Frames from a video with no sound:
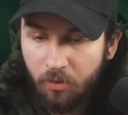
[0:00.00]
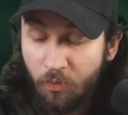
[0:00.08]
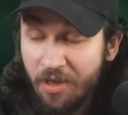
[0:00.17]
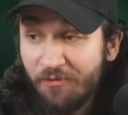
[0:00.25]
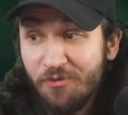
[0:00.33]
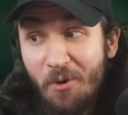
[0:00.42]

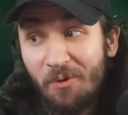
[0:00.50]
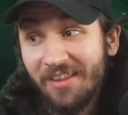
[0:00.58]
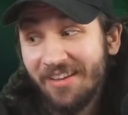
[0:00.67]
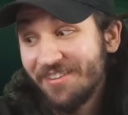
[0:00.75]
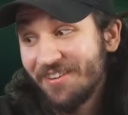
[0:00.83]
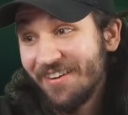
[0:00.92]
We have no
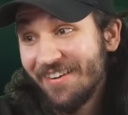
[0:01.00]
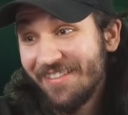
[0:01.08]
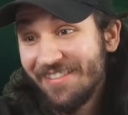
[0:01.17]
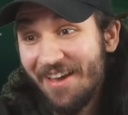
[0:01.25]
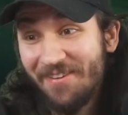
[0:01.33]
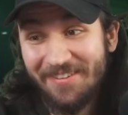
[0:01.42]
elixir.
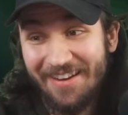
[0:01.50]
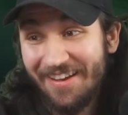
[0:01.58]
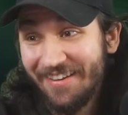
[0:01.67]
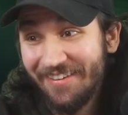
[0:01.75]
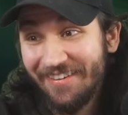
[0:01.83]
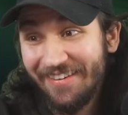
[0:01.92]
That was
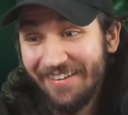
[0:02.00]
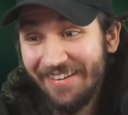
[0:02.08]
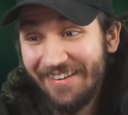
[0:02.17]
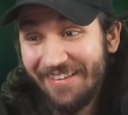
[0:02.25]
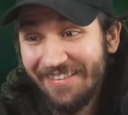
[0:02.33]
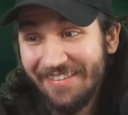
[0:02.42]
not good.
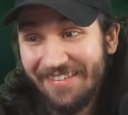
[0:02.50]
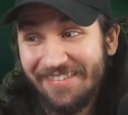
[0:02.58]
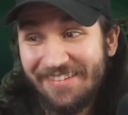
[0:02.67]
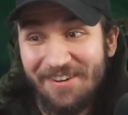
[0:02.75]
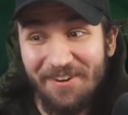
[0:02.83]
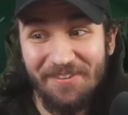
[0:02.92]

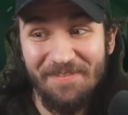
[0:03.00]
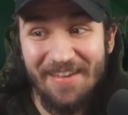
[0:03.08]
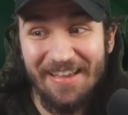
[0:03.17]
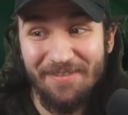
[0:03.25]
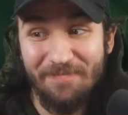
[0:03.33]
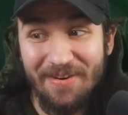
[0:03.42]
Does he go
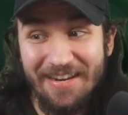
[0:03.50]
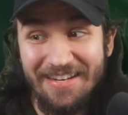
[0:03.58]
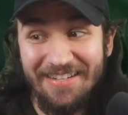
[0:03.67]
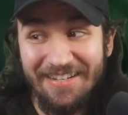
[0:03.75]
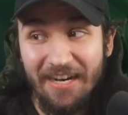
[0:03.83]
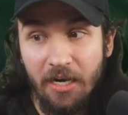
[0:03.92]
something at the
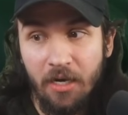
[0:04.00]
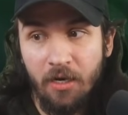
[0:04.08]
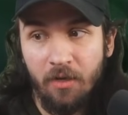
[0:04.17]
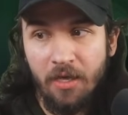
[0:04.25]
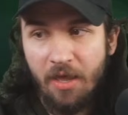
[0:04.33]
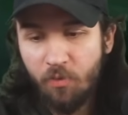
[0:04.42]
bridge?
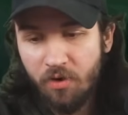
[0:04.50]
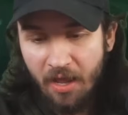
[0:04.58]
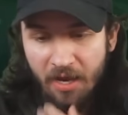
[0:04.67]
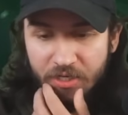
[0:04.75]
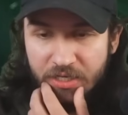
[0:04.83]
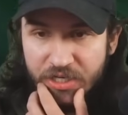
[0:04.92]
Okay, we're
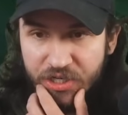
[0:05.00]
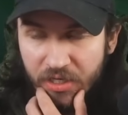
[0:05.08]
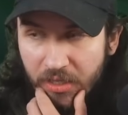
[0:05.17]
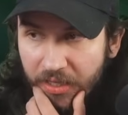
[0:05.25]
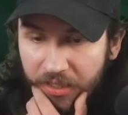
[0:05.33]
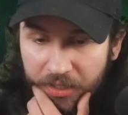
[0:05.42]
actually
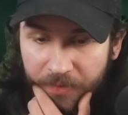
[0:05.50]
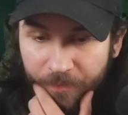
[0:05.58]
chilling.